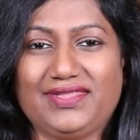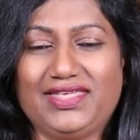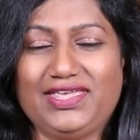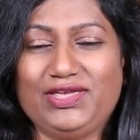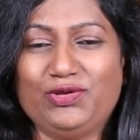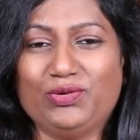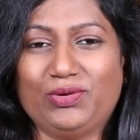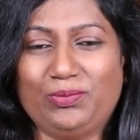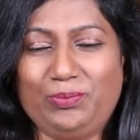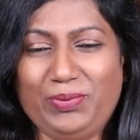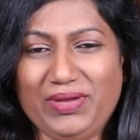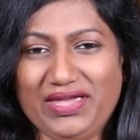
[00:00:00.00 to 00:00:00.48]

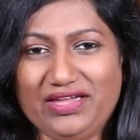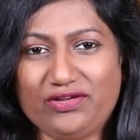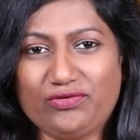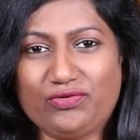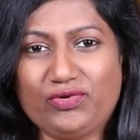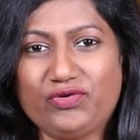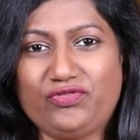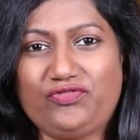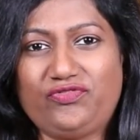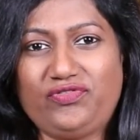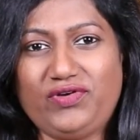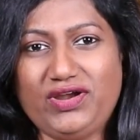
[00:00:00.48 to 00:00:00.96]
you are being
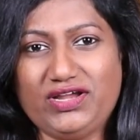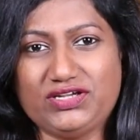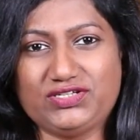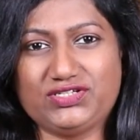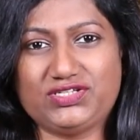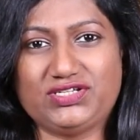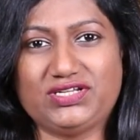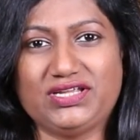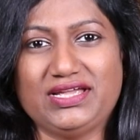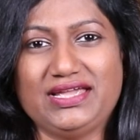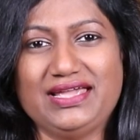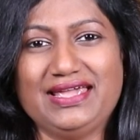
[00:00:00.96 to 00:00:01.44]

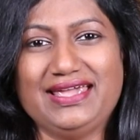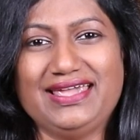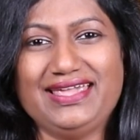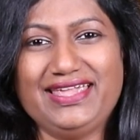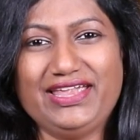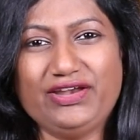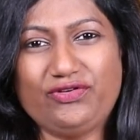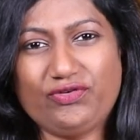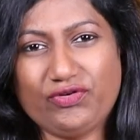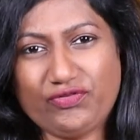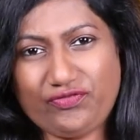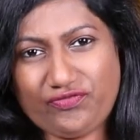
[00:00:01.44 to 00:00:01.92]
refreshed.
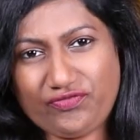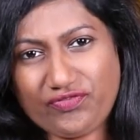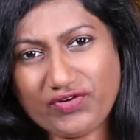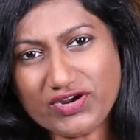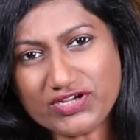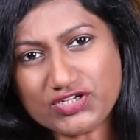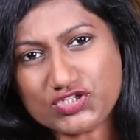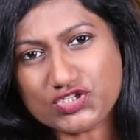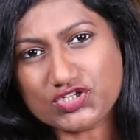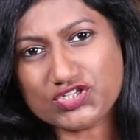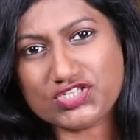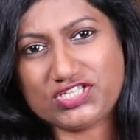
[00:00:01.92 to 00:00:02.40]
He
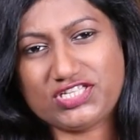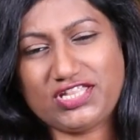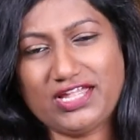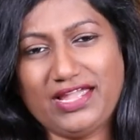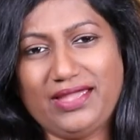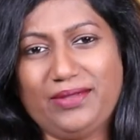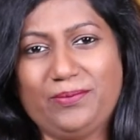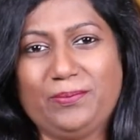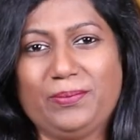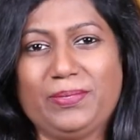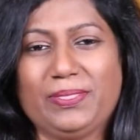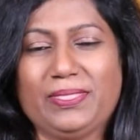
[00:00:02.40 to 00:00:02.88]
refreshes
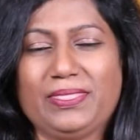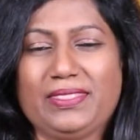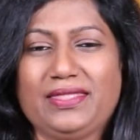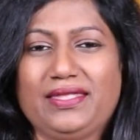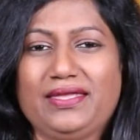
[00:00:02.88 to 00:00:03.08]
them